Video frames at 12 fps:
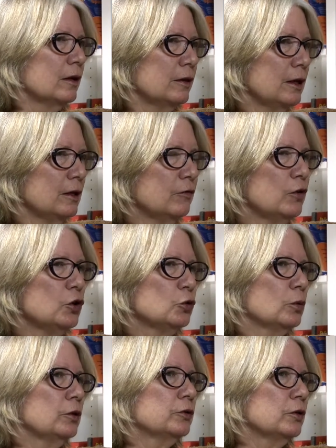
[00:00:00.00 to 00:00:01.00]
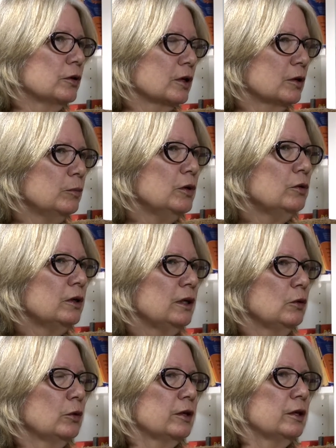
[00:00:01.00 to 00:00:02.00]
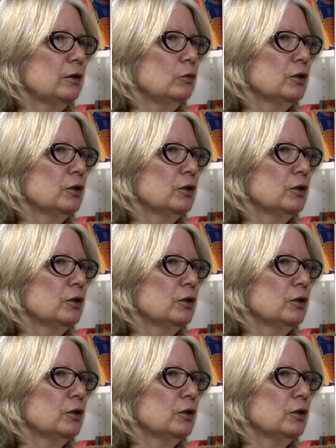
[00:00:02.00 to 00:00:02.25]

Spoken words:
the individual, to the community within